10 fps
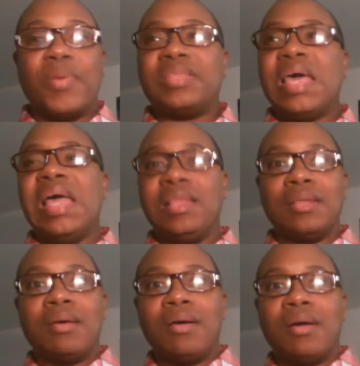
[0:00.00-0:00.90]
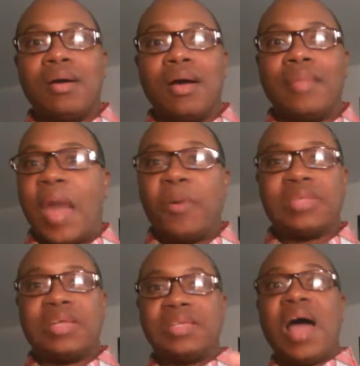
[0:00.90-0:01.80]
But then, that
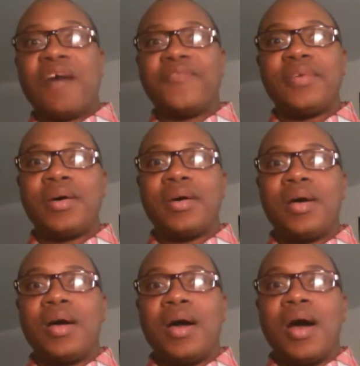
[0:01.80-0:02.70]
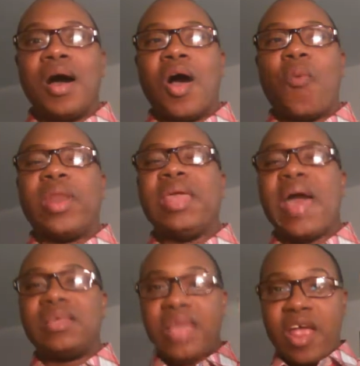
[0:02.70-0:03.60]
wasn't enough. When he
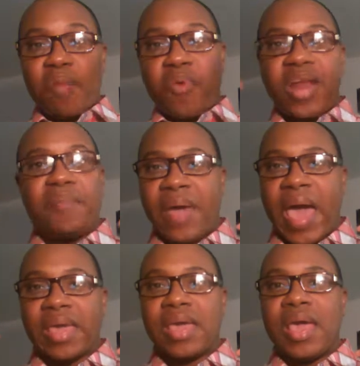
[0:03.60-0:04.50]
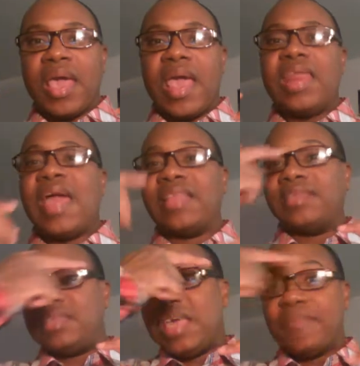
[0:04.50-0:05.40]
had his hair braided back and he had
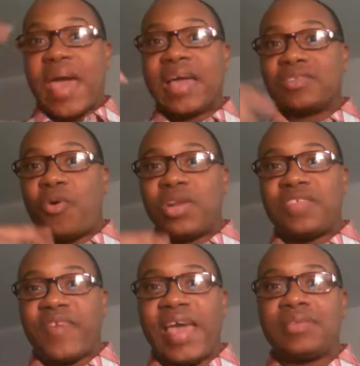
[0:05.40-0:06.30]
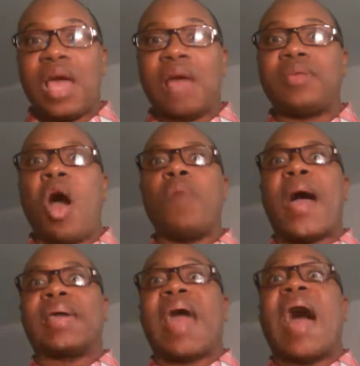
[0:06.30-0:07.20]
that tea mask on his face, I was like, oh
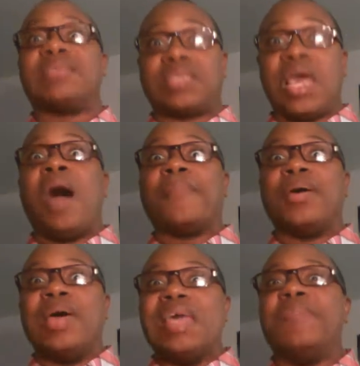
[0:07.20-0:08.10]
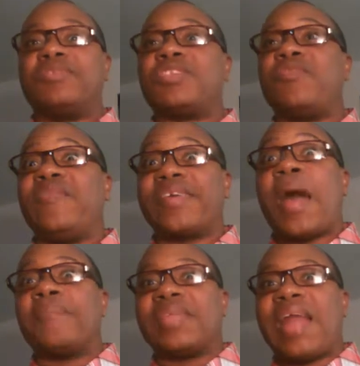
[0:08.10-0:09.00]
my gosh, it's him. It's Mr. Terrific
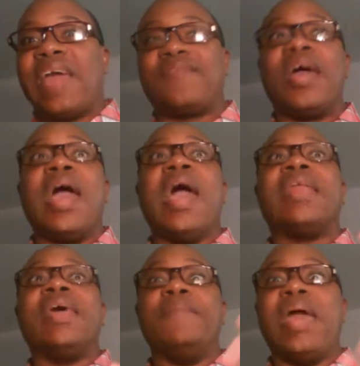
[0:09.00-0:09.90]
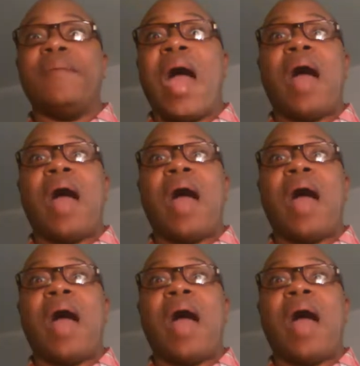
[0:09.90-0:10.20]
come to life. And it made,